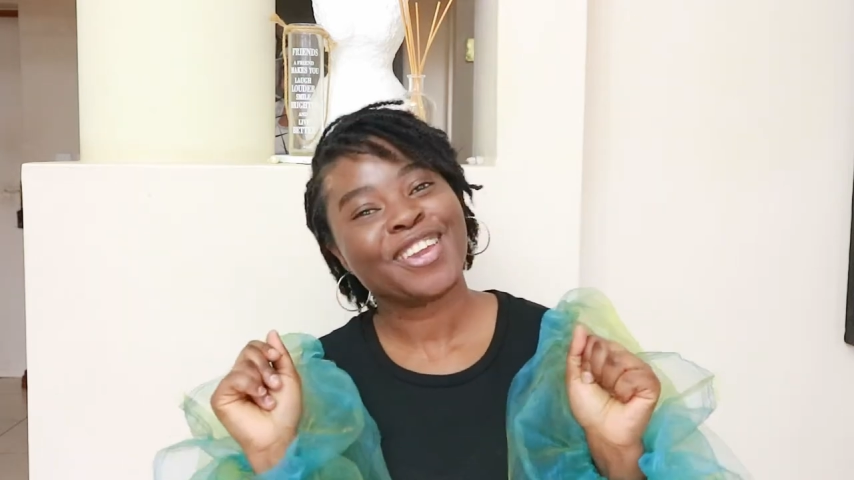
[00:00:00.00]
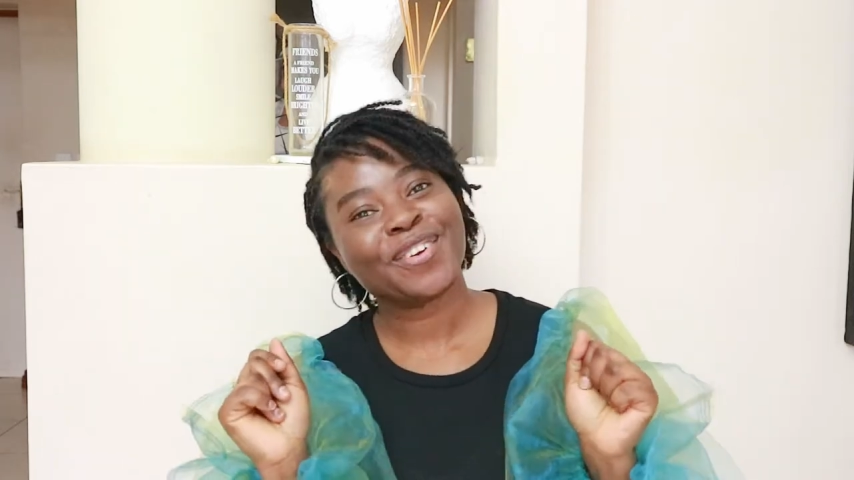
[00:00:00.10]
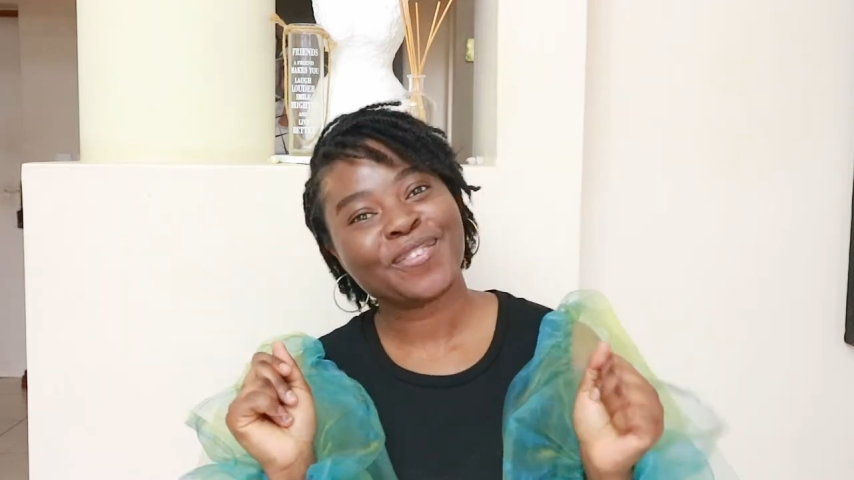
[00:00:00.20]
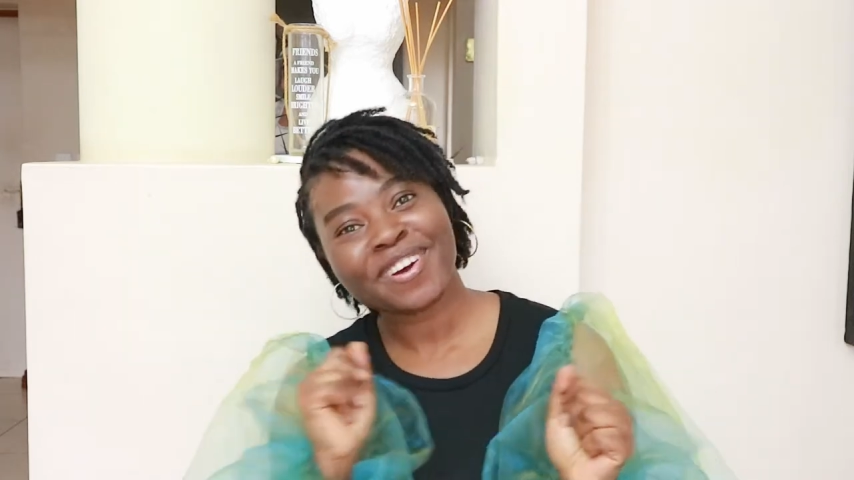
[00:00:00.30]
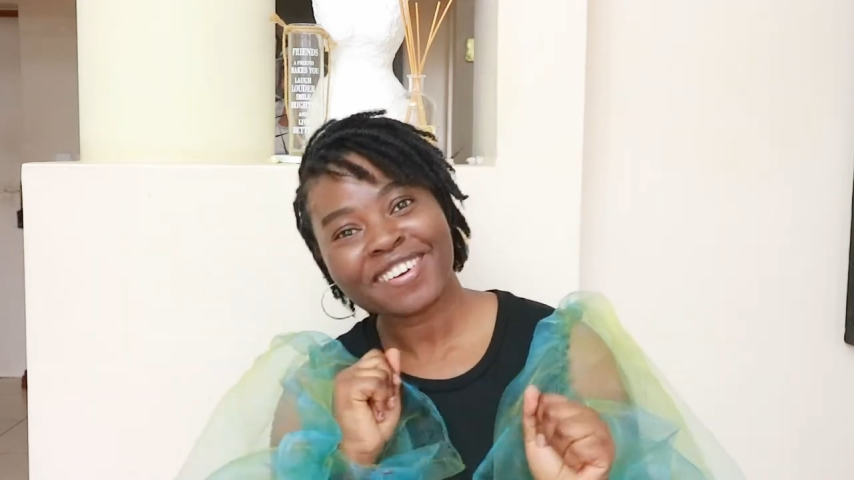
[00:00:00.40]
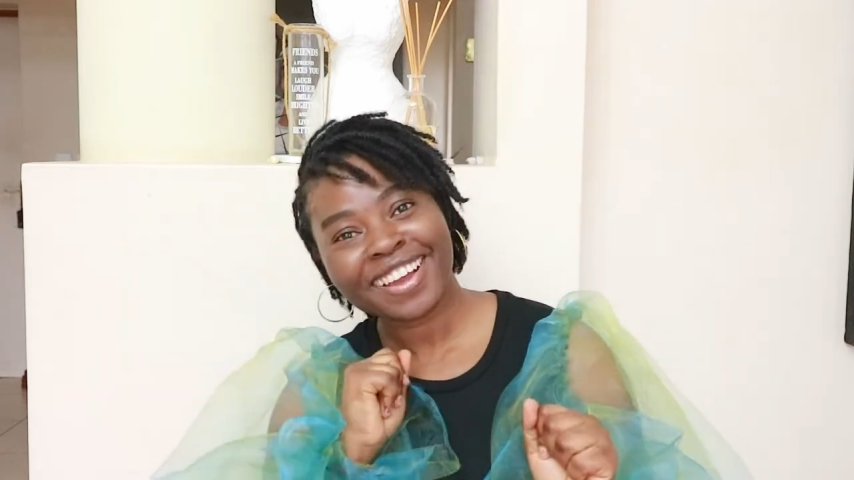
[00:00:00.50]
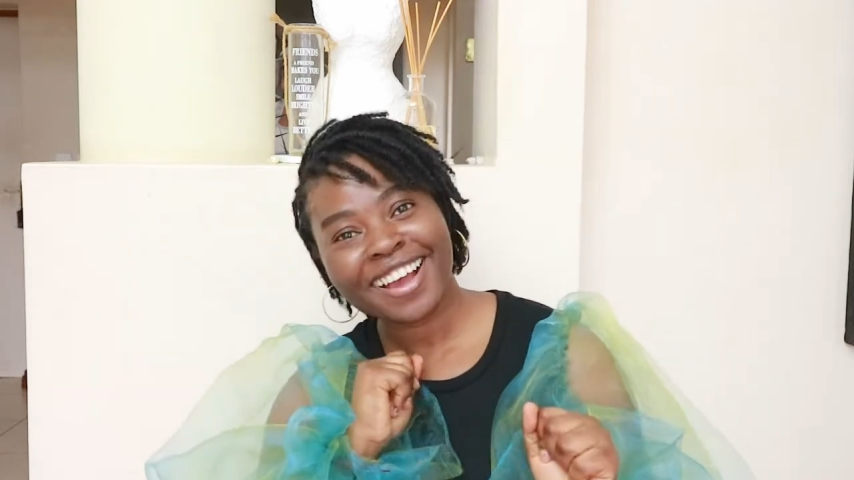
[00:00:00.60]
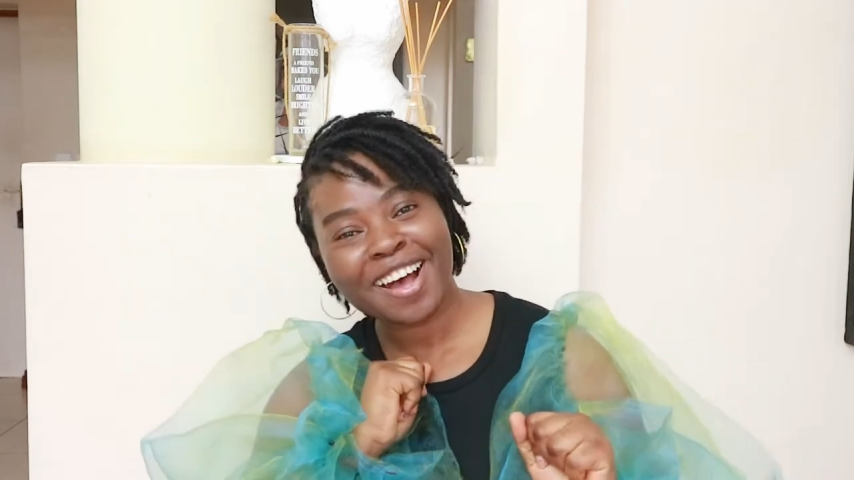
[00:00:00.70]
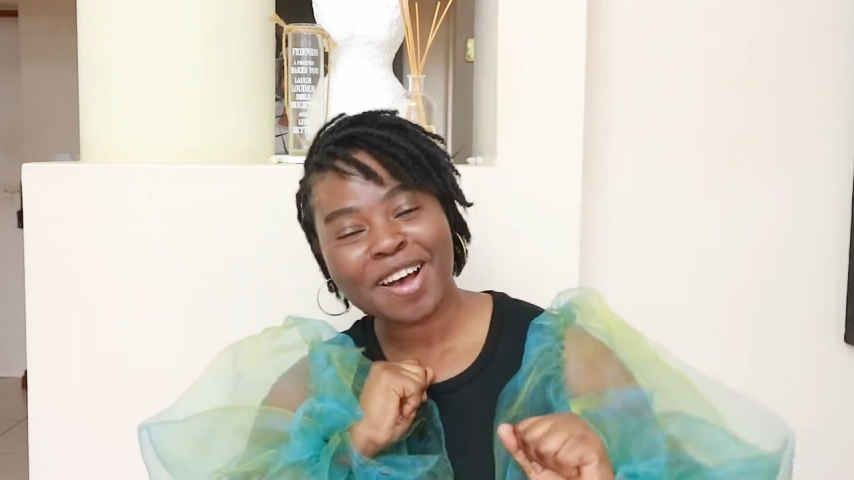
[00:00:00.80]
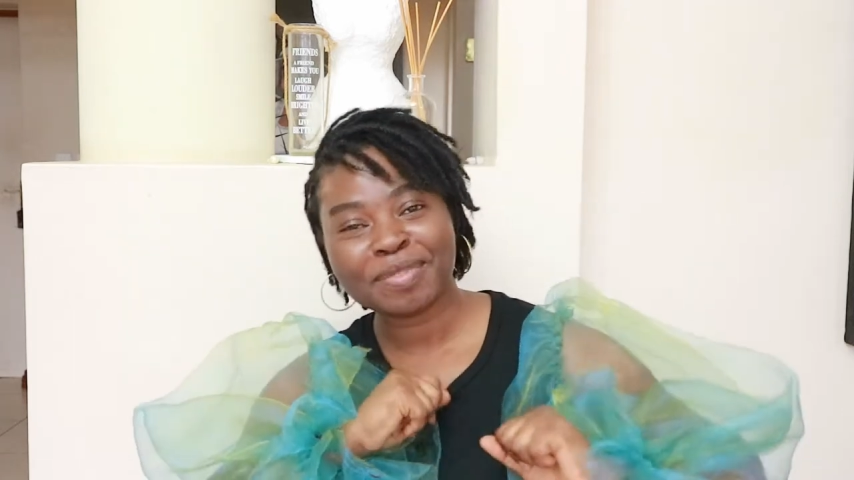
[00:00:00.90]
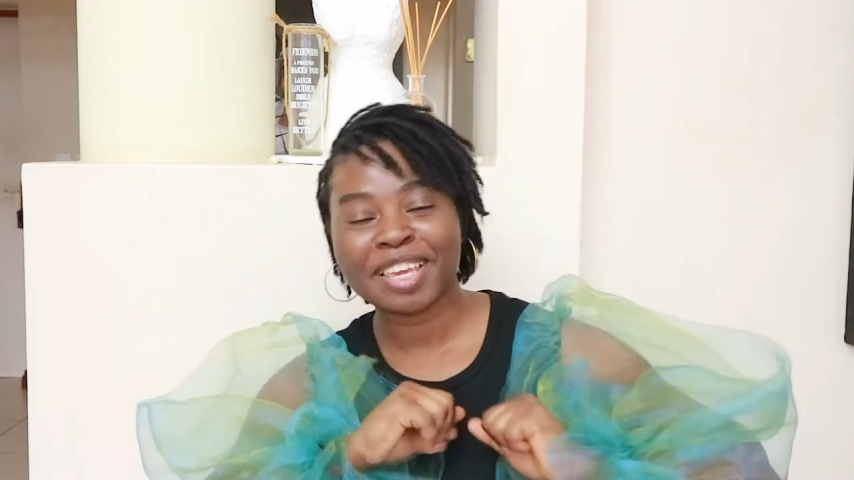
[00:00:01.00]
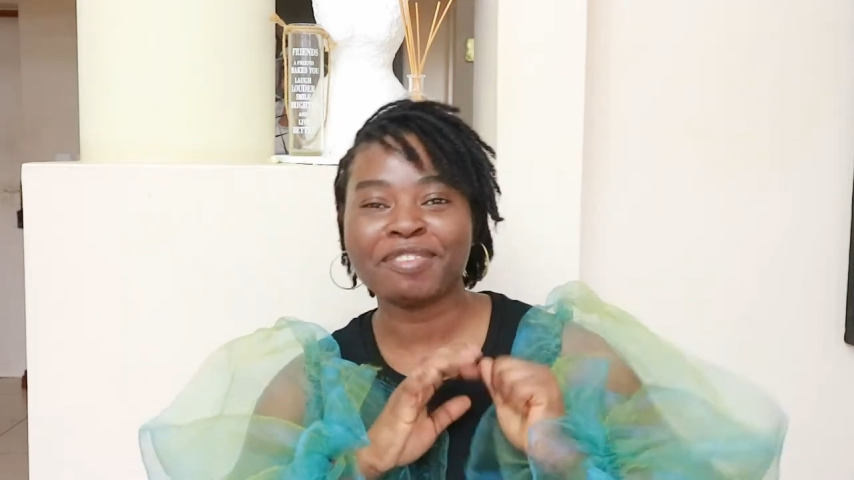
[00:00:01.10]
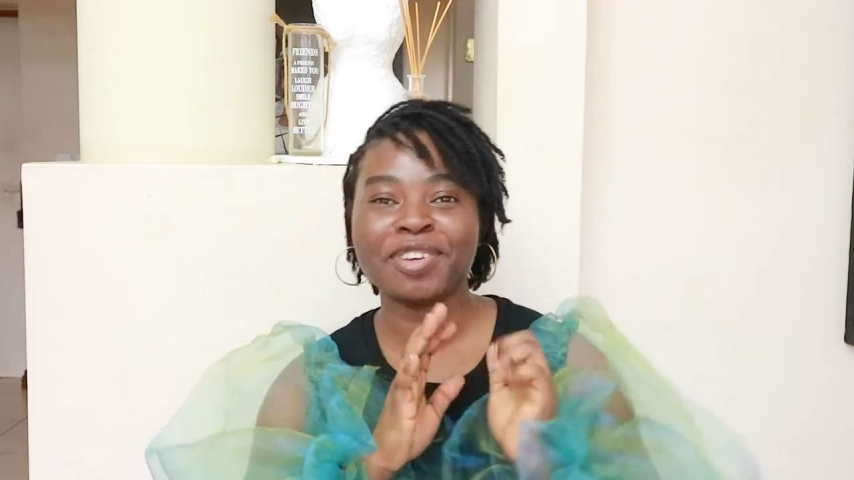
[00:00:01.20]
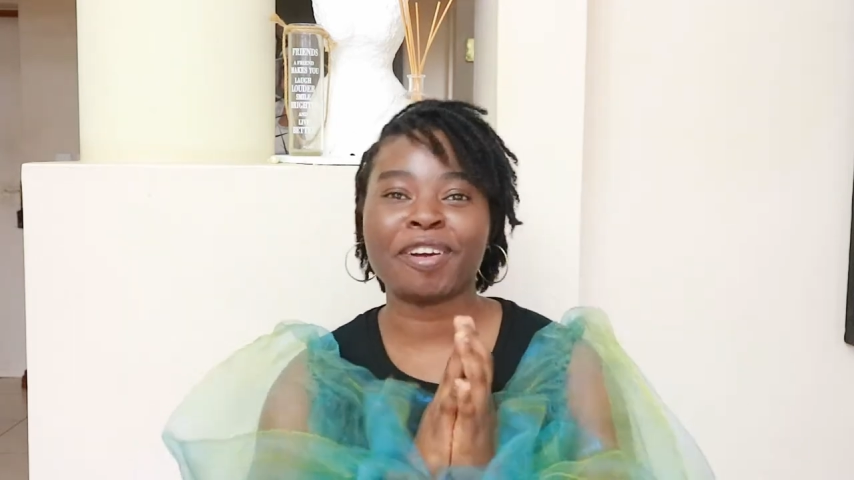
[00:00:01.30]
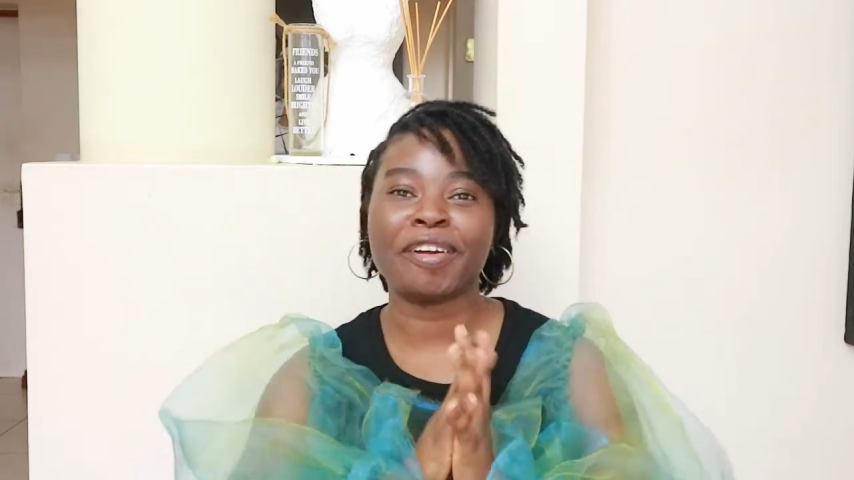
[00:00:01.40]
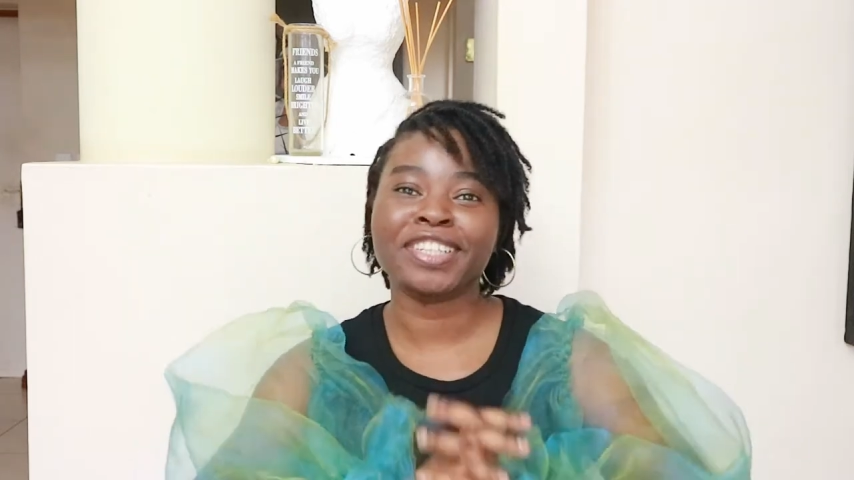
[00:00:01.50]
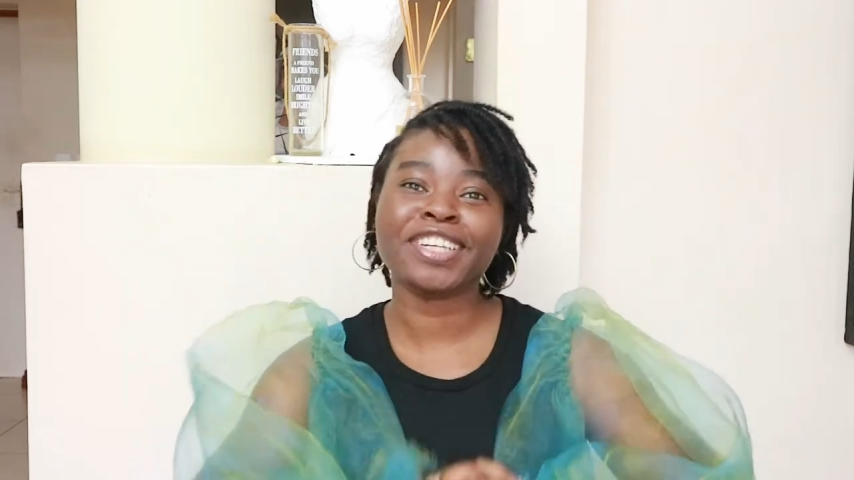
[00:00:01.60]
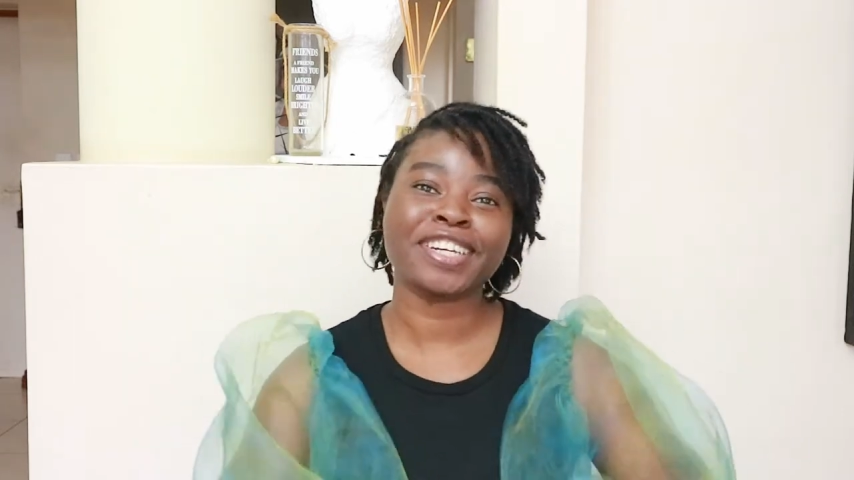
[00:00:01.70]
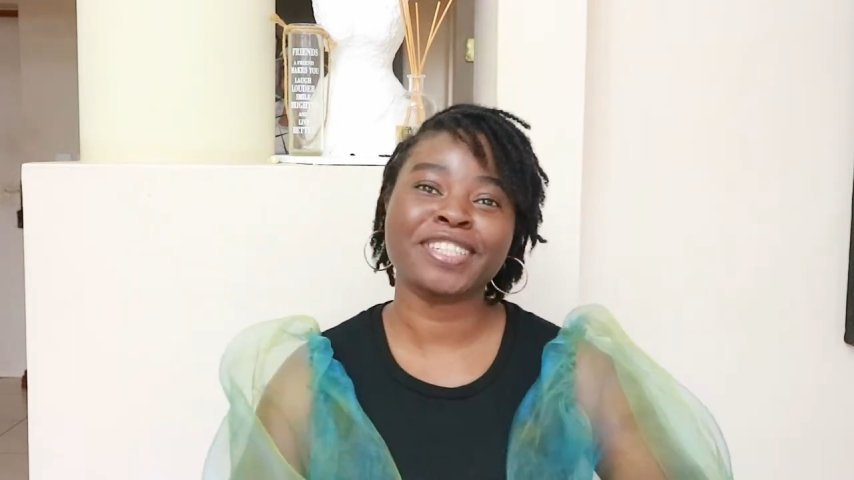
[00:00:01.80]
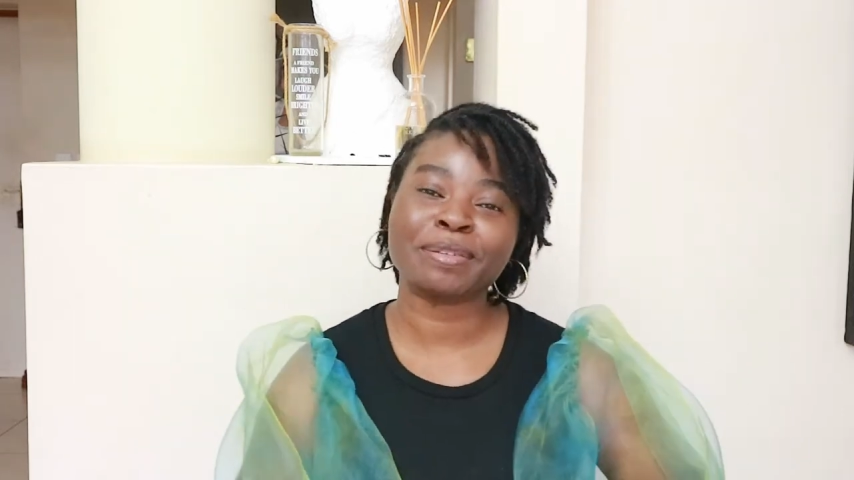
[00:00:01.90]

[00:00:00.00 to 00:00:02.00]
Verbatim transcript: you're welcome if you are a returning